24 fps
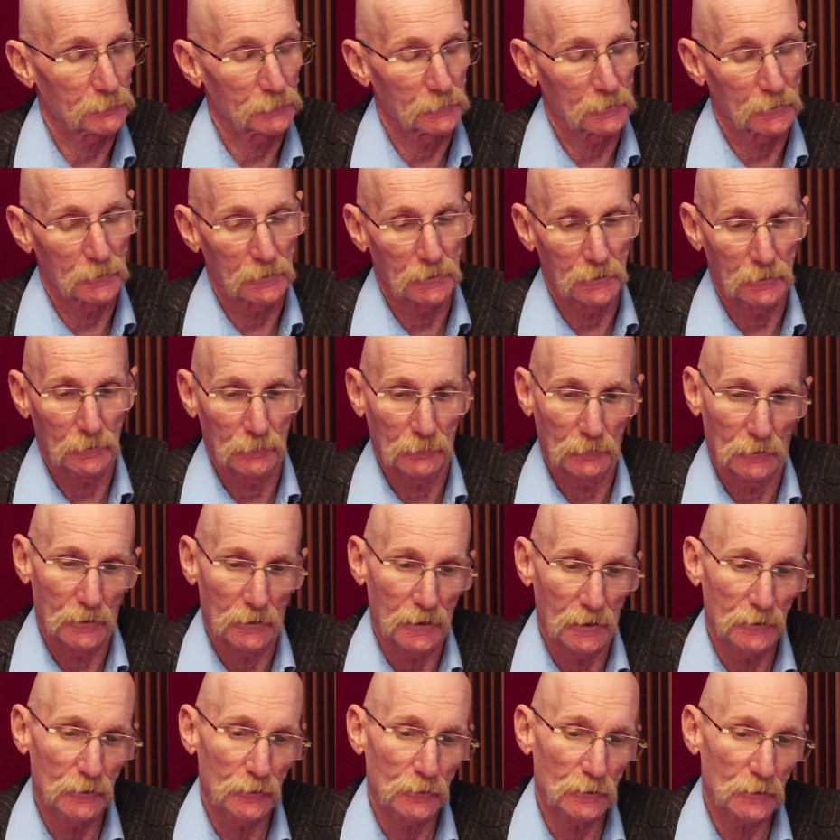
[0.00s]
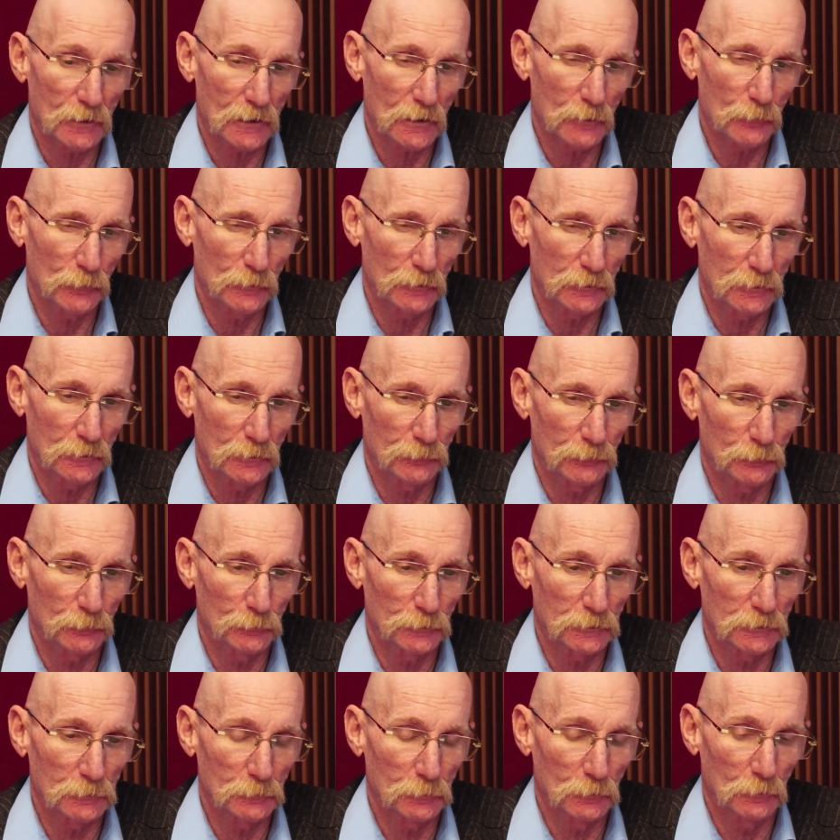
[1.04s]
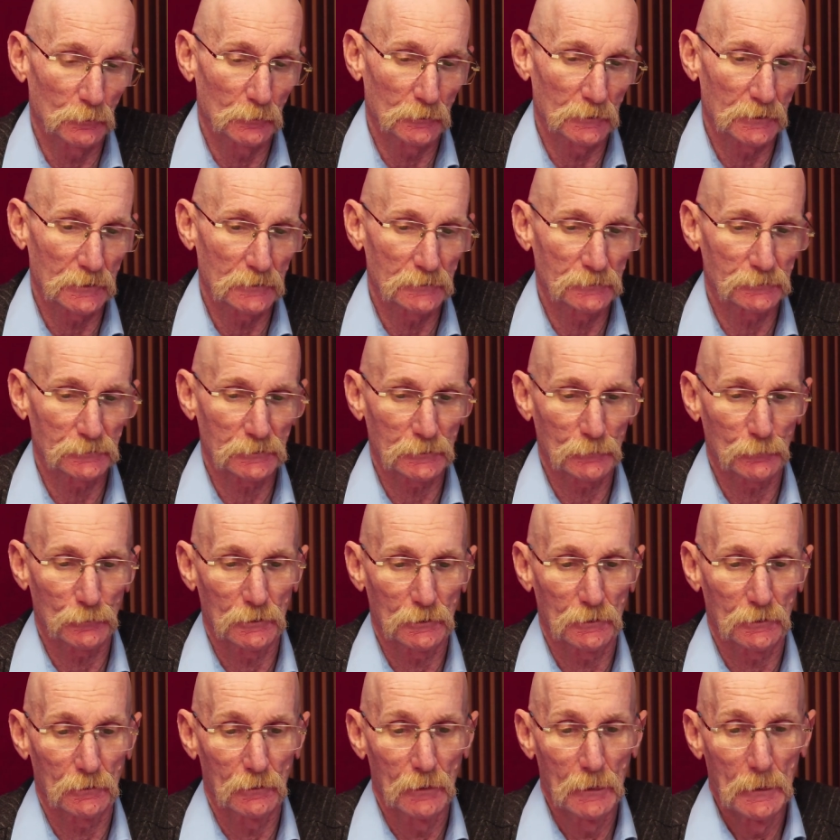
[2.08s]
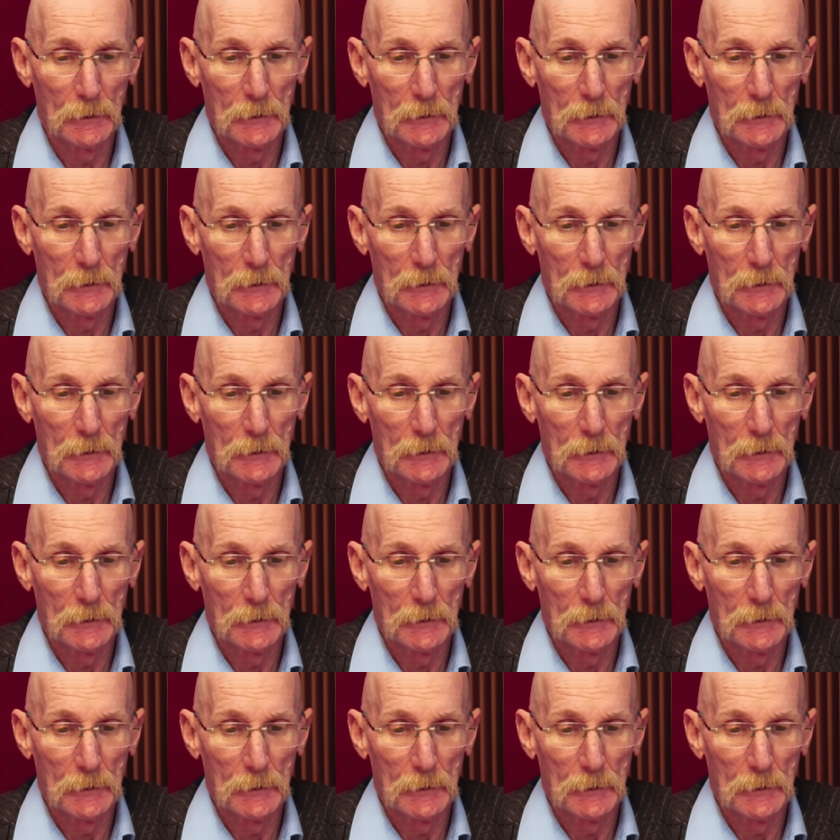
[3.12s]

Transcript: And I would hear from people, and they'd say, well,